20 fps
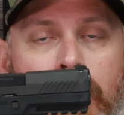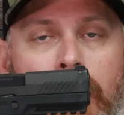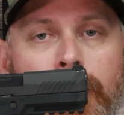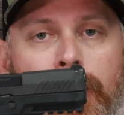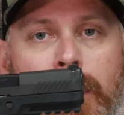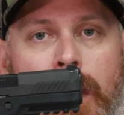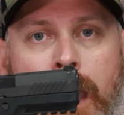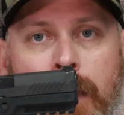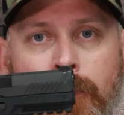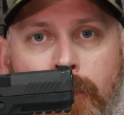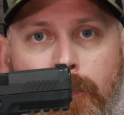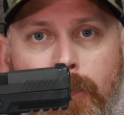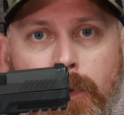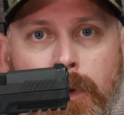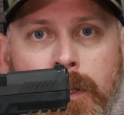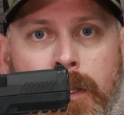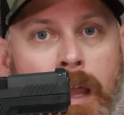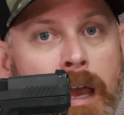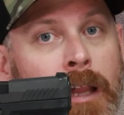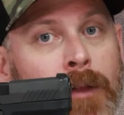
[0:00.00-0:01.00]
If you have a
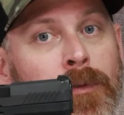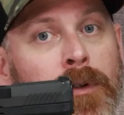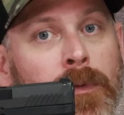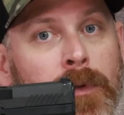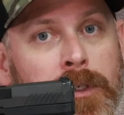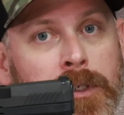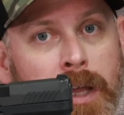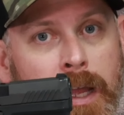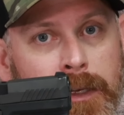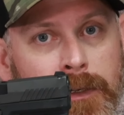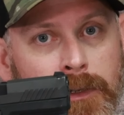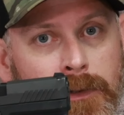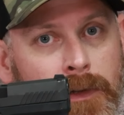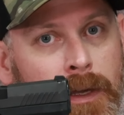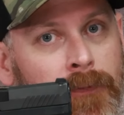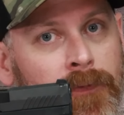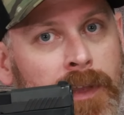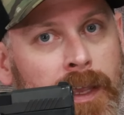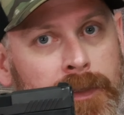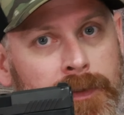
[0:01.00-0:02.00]
40 caliber, which I do,
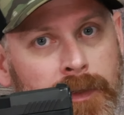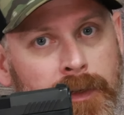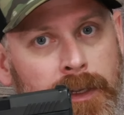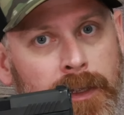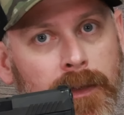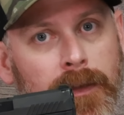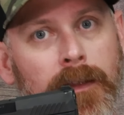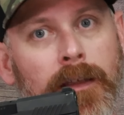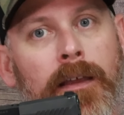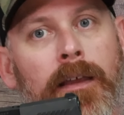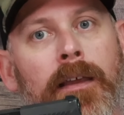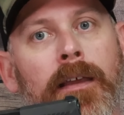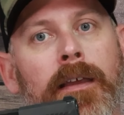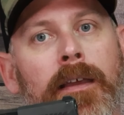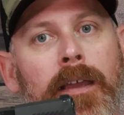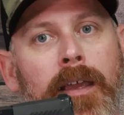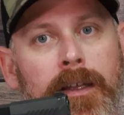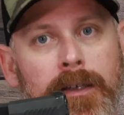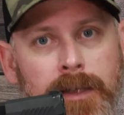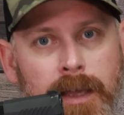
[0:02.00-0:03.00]
I've tested it,
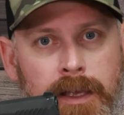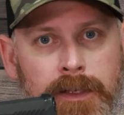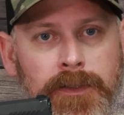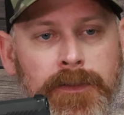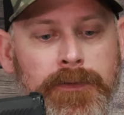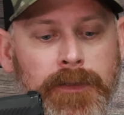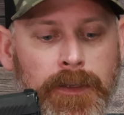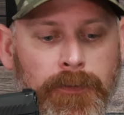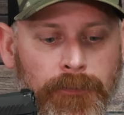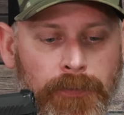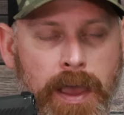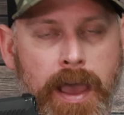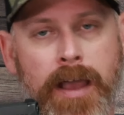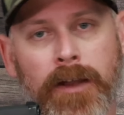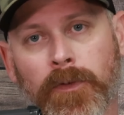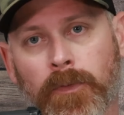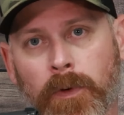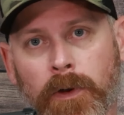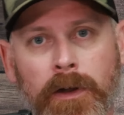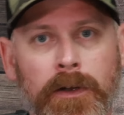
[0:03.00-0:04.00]
it does in
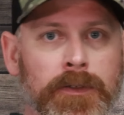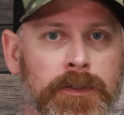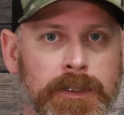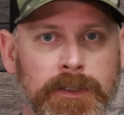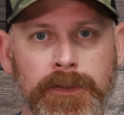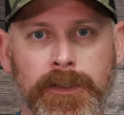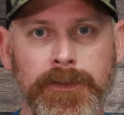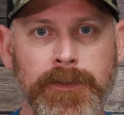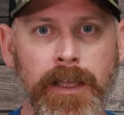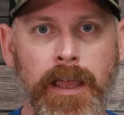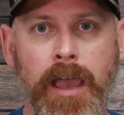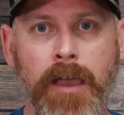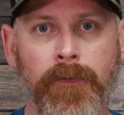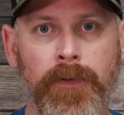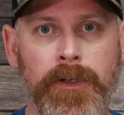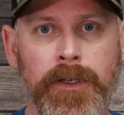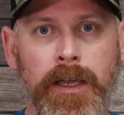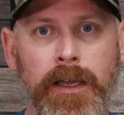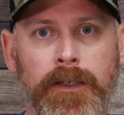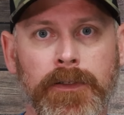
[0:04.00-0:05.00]
fact work just as they
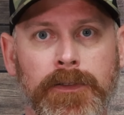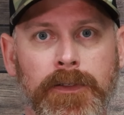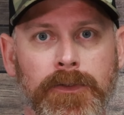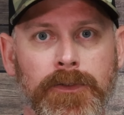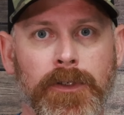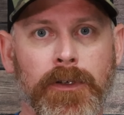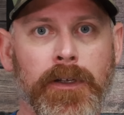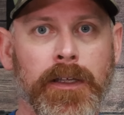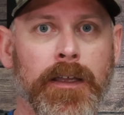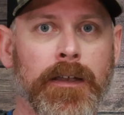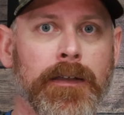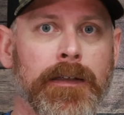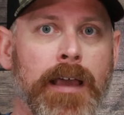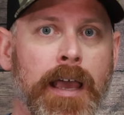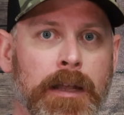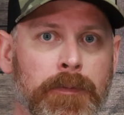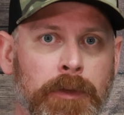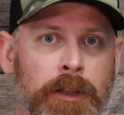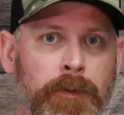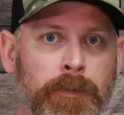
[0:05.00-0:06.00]
advertise. So again,
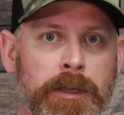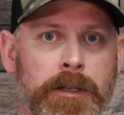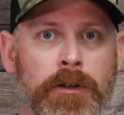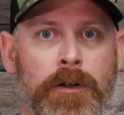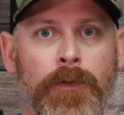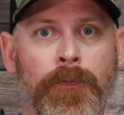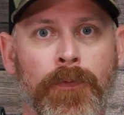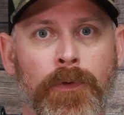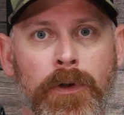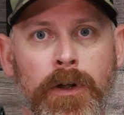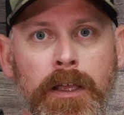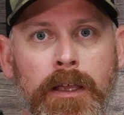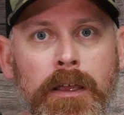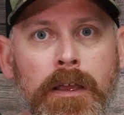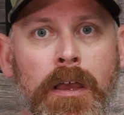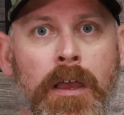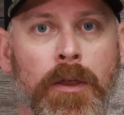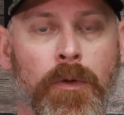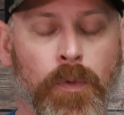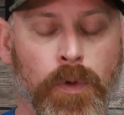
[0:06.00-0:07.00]
9mm or
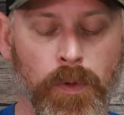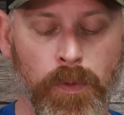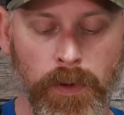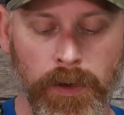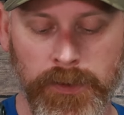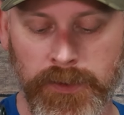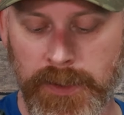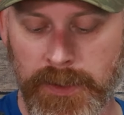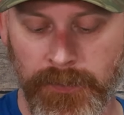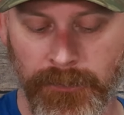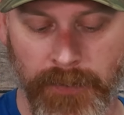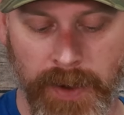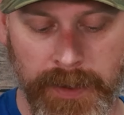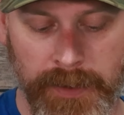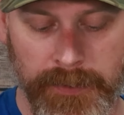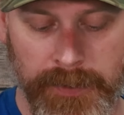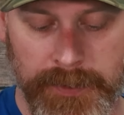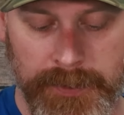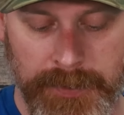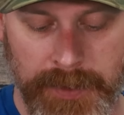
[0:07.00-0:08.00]
40 will work just
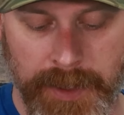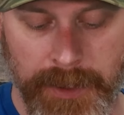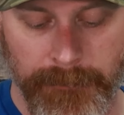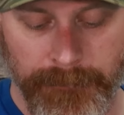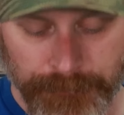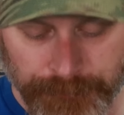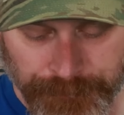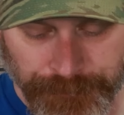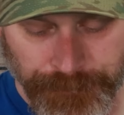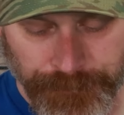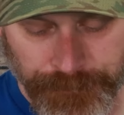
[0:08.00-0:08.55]
fine in this kit.